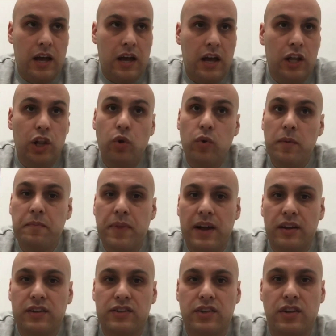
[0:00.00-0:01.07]
Low
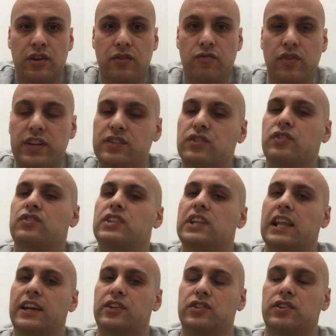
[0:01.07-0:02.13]
impact resource
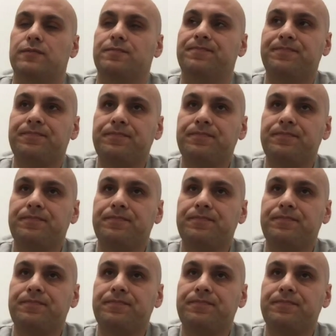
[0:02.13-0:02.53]
selection